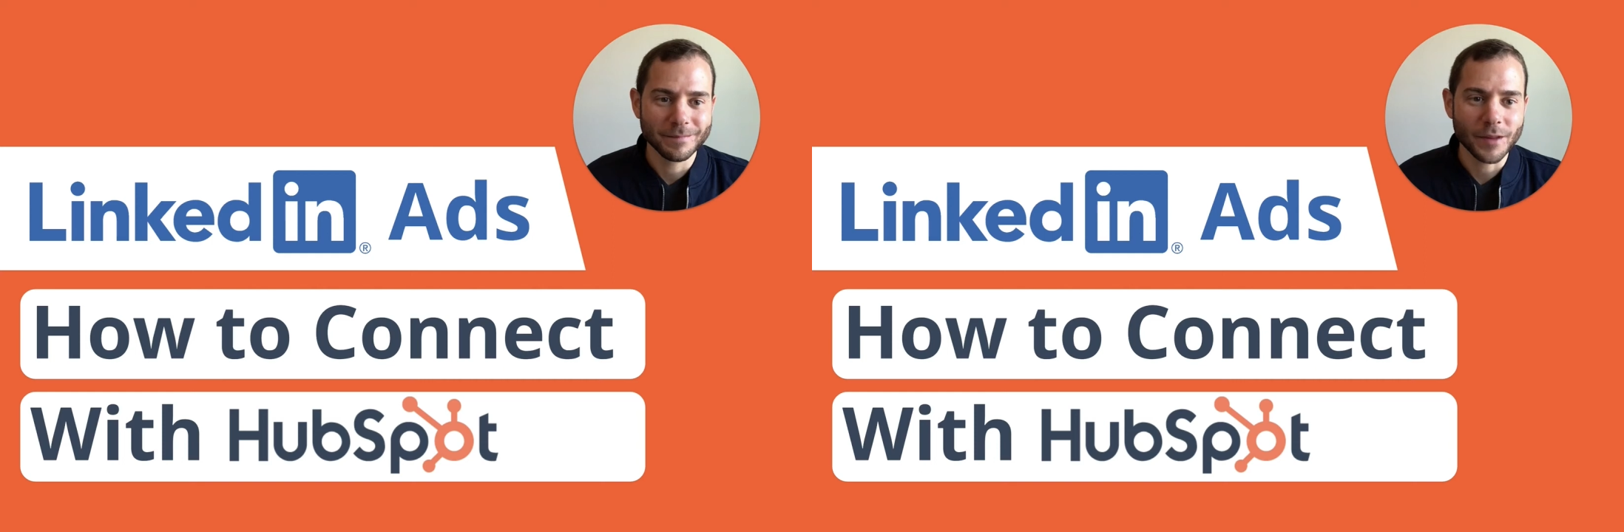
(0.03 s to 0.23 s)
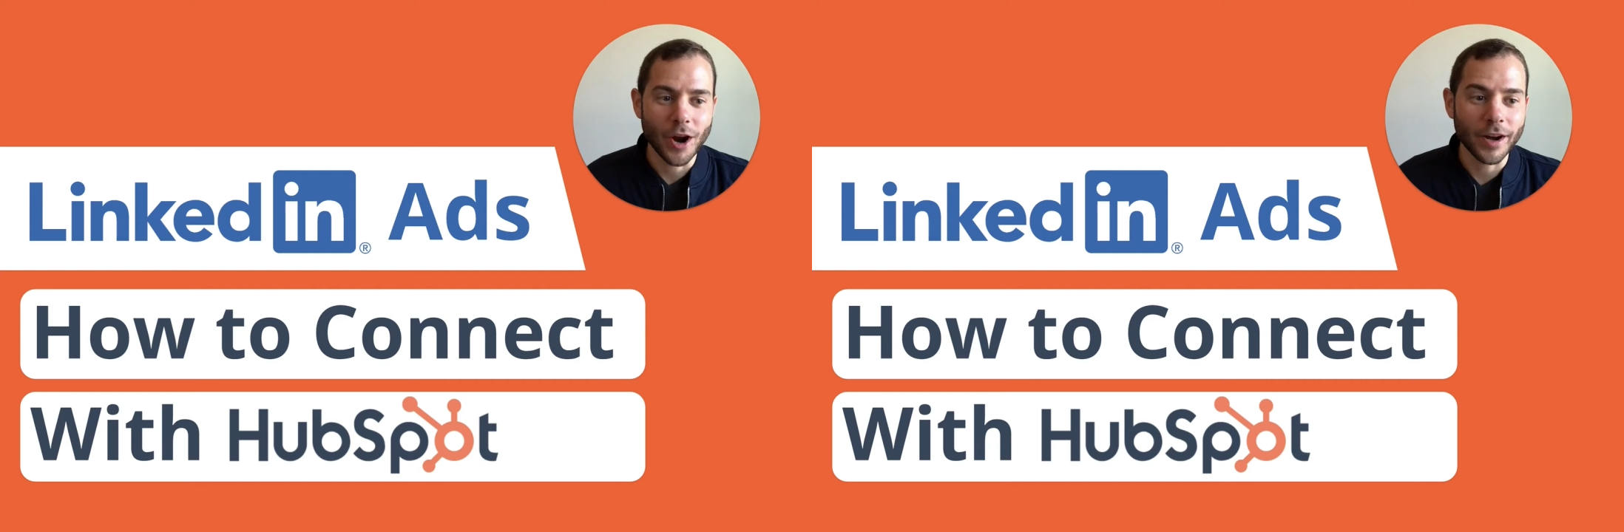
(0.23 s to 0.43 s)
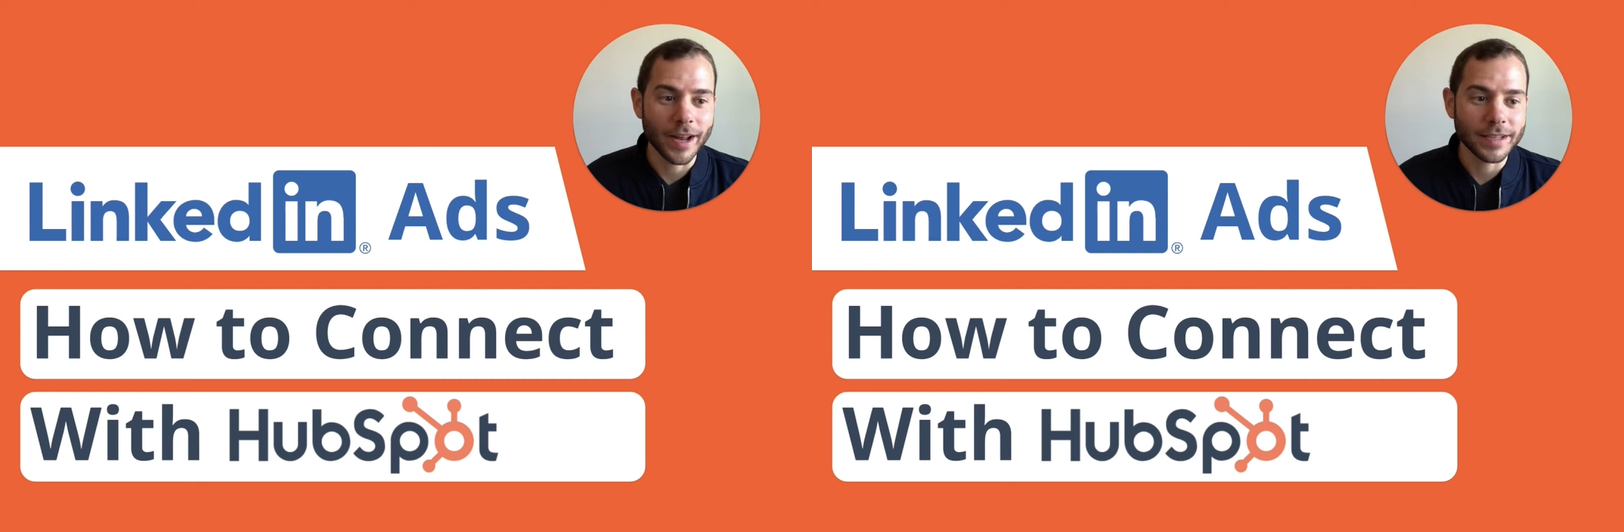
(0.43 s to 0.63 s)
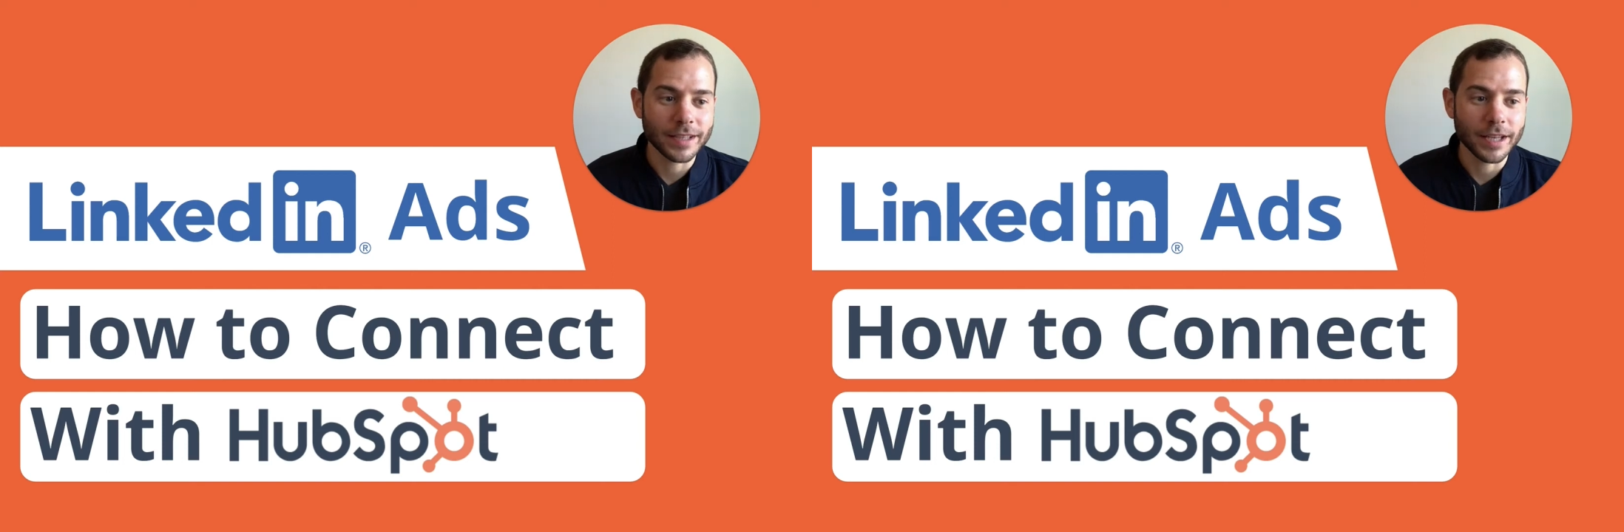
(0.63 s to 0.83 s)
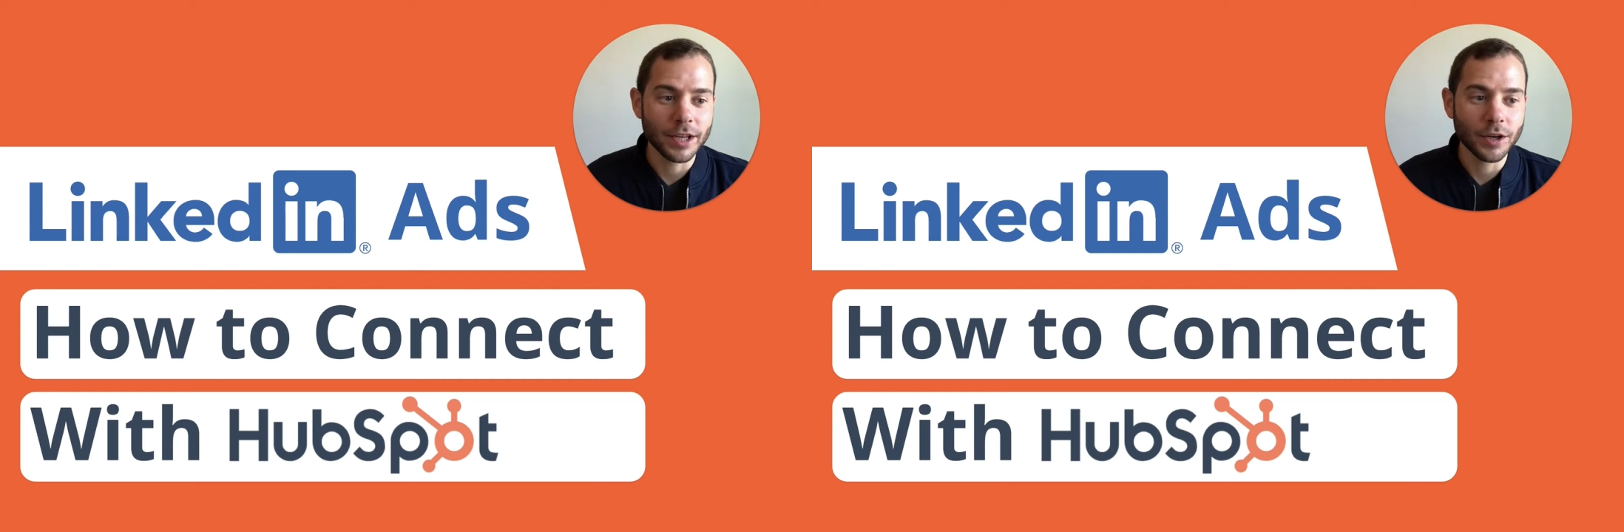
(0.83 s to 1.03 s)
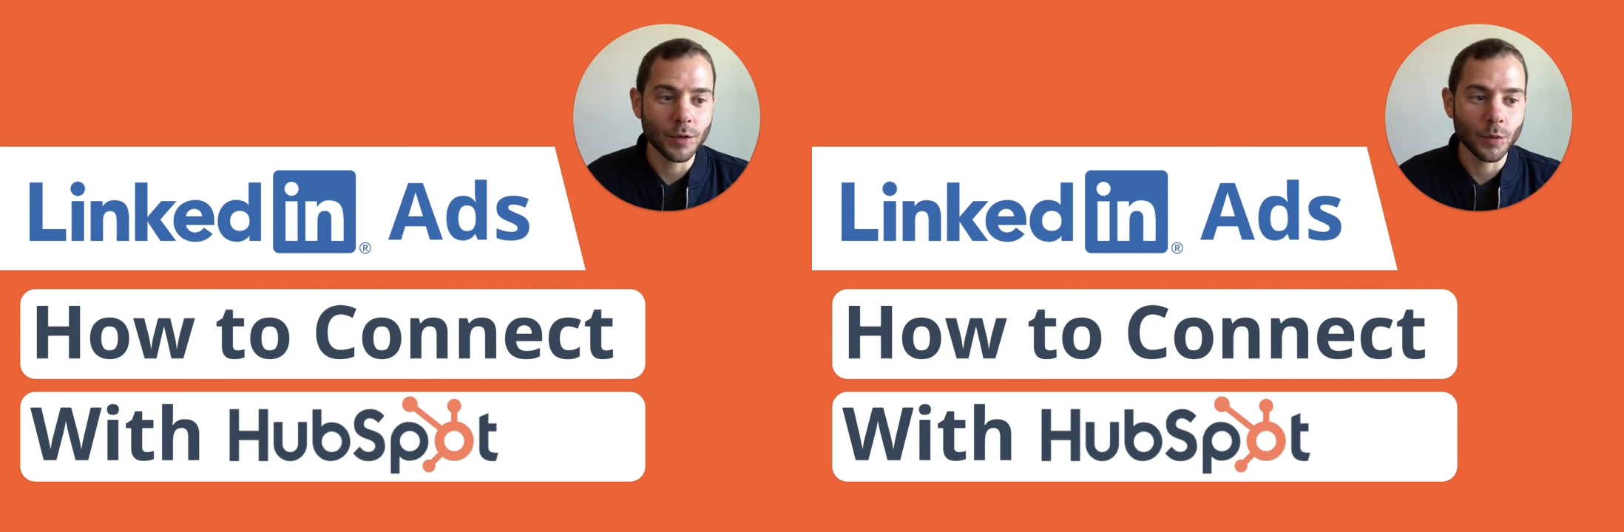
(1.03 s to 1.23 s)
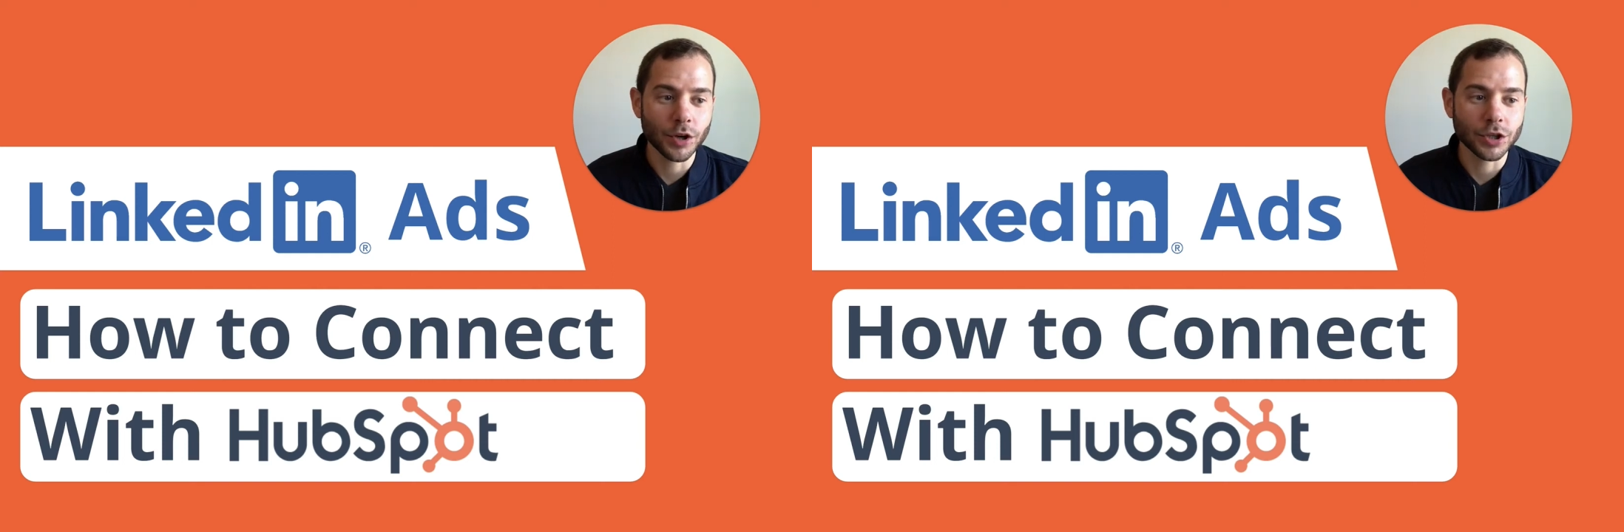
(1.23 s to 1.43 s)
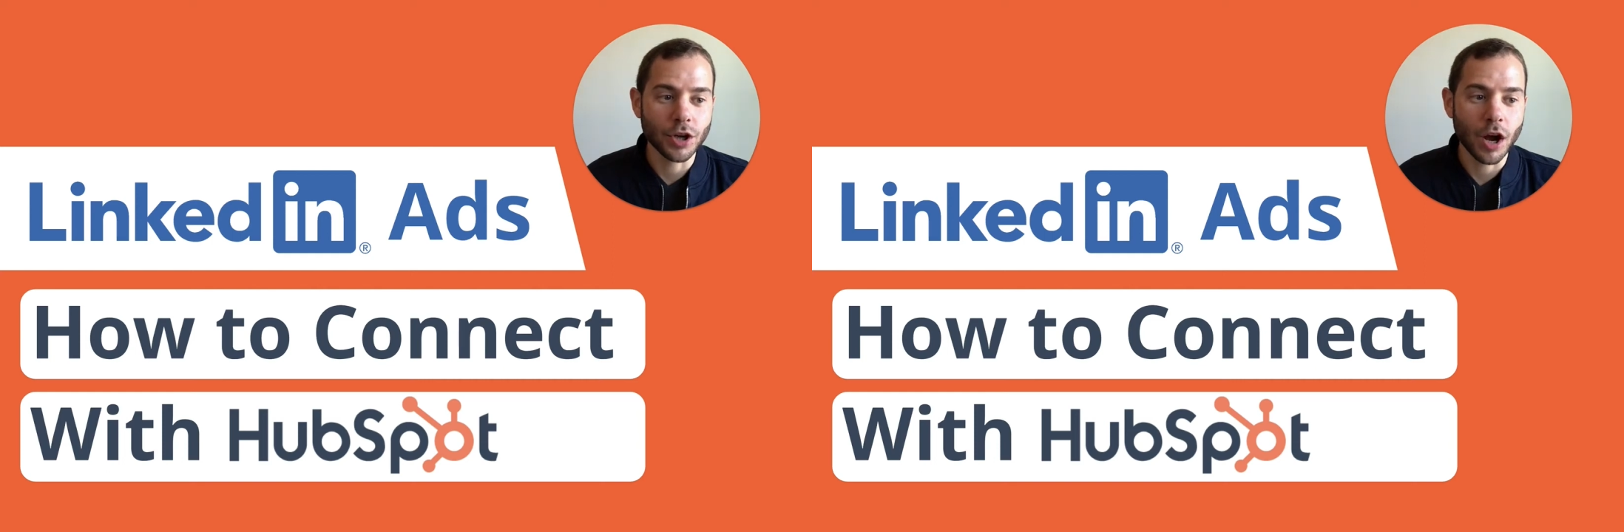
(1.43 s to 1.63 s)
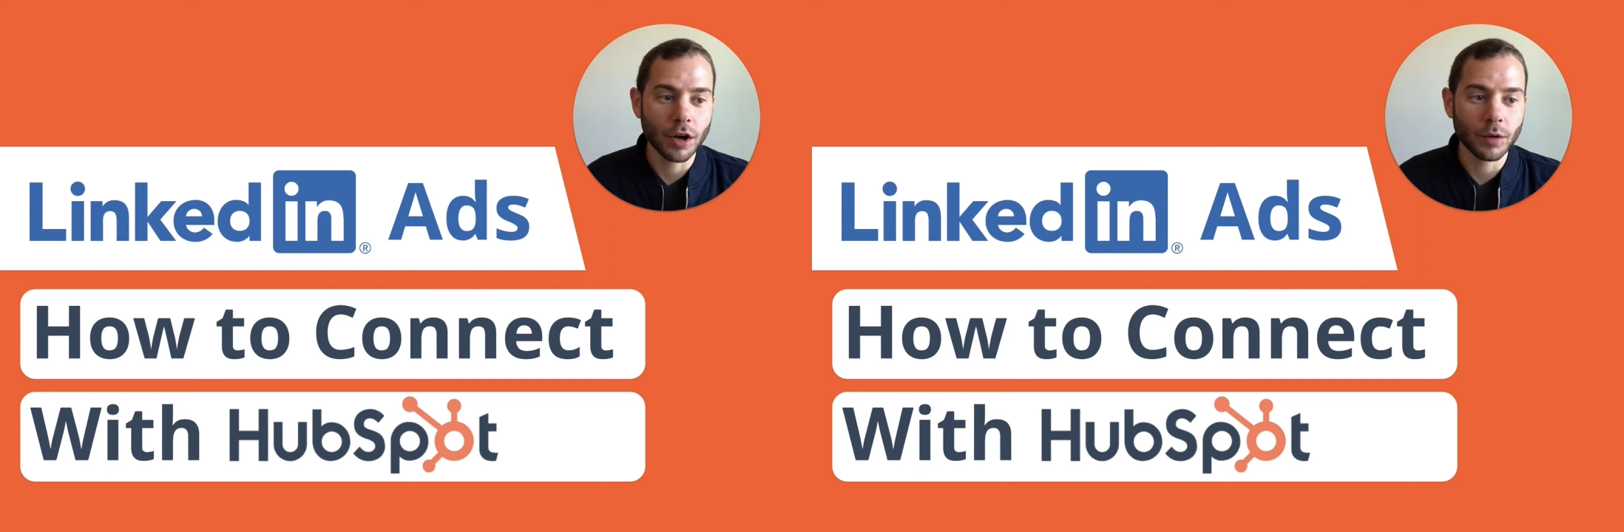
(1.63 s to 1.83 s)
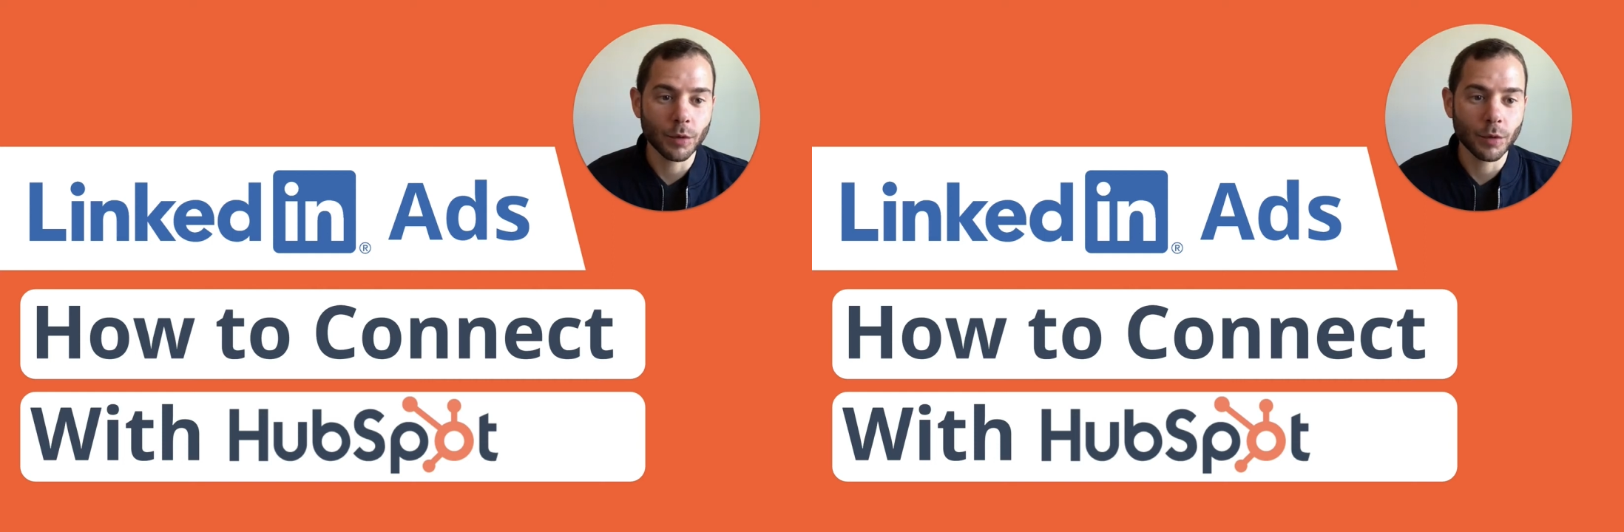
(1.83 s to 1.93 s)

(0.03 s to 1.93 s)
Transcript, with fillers: All right, guys, here we're going to talk,